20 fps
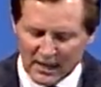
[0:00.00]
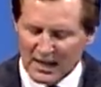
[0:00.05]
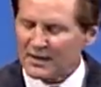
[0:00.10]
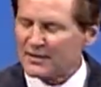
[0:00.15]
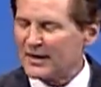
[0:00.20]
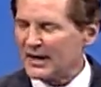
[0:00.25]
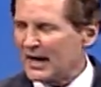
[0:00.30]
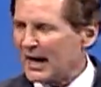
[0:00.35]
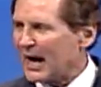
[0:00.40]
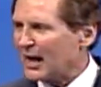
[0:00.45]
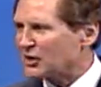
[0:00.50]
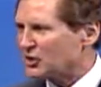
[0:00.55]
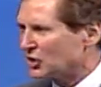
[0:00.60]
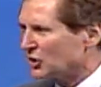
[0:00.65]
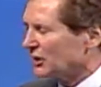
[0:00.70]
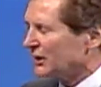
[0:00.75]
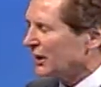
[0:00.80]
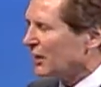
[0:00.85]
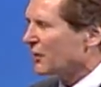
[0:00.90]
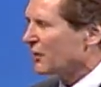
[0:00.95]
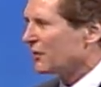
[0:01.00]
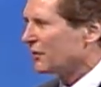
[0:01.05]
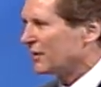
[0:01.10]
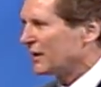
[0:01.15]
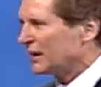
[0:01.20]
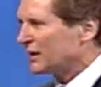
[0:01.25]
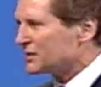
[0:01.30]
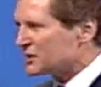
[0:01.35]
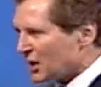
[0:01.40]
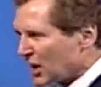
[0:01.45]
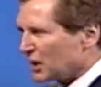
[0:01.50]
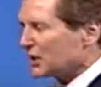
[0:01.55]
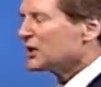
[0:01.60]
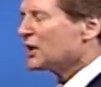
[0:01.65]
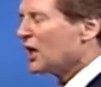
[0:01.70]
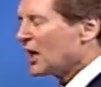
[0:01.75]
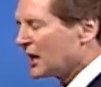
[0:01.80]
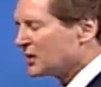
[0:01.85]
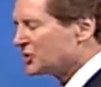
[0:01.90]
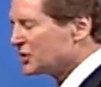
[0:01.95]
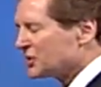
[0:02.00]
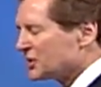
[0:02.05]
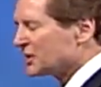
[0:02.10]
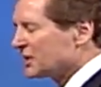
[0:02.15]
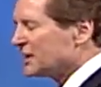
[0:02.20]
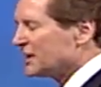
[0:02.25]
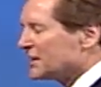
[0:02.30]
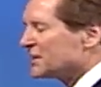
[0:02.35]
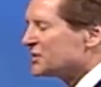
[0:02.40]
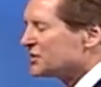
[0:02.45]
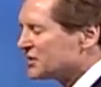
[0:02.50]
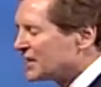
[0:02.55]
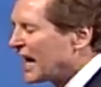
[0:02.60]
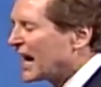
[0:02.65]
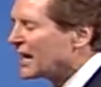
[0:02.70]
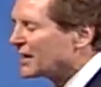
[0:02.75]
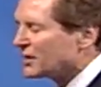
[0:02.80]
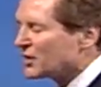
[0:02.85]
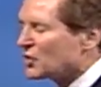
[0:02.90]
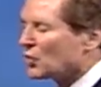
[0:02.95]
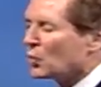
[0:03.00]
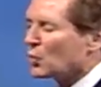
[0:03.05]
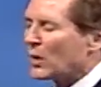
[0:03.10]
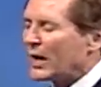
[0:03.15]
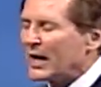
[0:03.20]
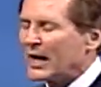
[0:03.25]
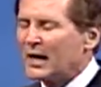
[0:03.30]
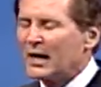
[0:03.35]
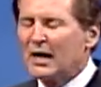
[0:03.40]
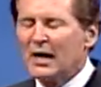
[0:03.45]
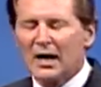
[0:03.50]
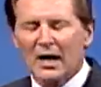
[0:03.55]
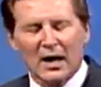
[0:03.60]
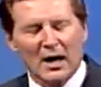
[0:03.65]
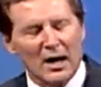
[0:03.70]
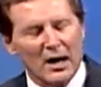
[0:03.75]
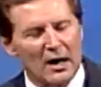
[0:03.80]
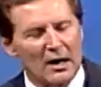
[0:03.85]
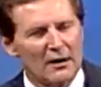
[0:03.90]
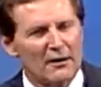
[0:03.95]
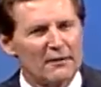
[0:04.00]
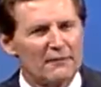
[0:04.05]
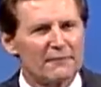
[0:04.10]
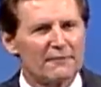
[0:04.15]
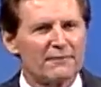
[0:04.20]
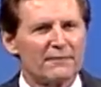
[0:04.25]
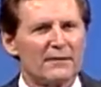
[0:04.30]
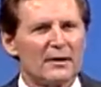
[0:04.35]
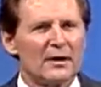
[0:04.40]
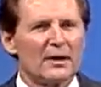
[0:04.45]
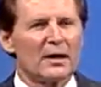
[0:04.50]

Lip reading: They actually are the things unconsciously that stand in the way of